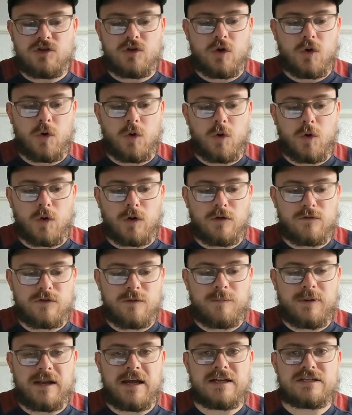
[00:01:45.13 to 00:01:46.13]
to know all of
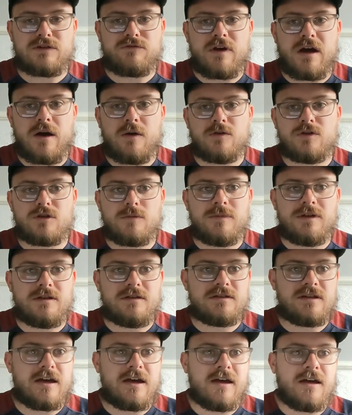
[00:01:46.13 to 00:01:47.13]
the players around him.
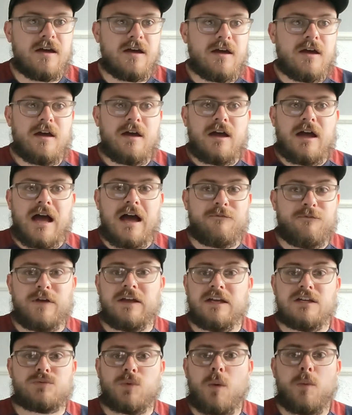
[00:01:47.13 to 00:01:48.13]
And I
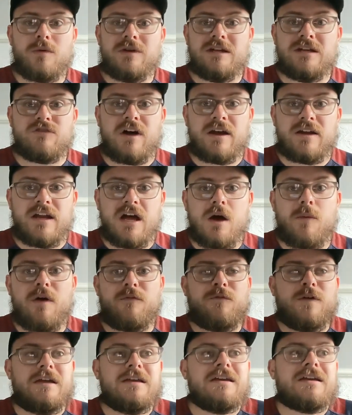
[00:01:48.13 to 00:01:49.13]
think he's what we need right now.
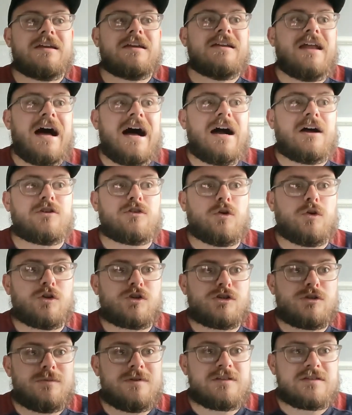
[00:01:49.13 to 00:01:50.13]
I think he can add
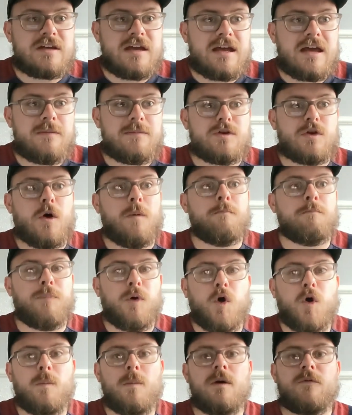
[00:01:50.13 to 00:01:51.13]
goals to his game. You know,
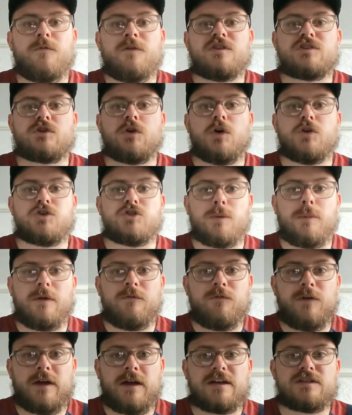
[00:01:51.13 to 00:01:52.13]
Bournemouth, he scored
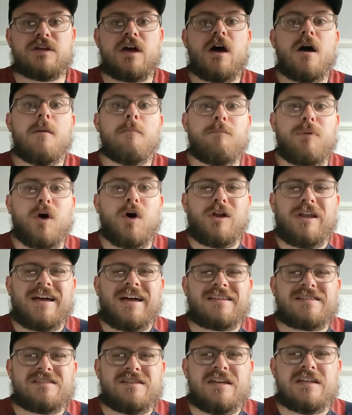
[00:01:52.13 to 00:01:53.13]
double figures ball
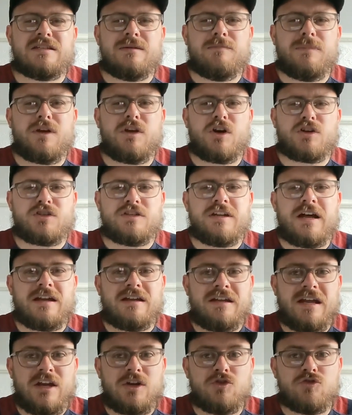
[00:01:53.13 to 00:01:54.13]
last season because he had
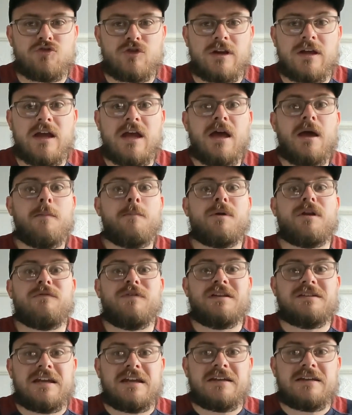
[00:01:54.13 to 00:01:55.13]
an injury. But if
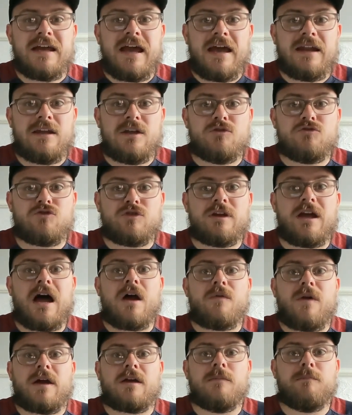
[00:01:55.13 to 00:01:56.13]
he didn't get an injury,
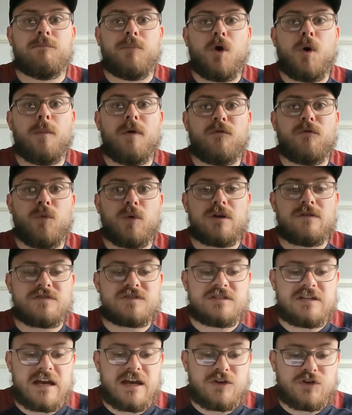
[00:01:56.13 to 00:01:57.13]
I reckon Bournemouth would have
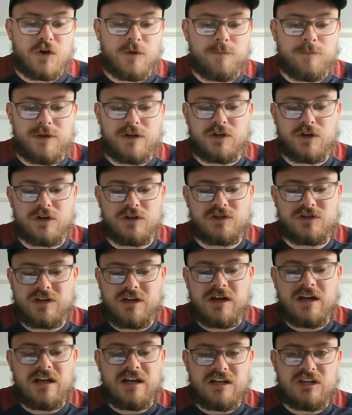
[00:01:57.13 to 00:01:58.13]
stayed up because
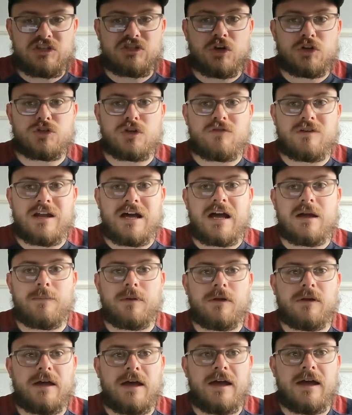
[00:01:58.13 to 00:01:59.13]
he's such a
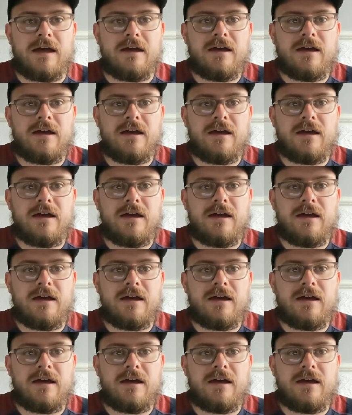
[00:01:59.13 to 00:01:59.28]
reliable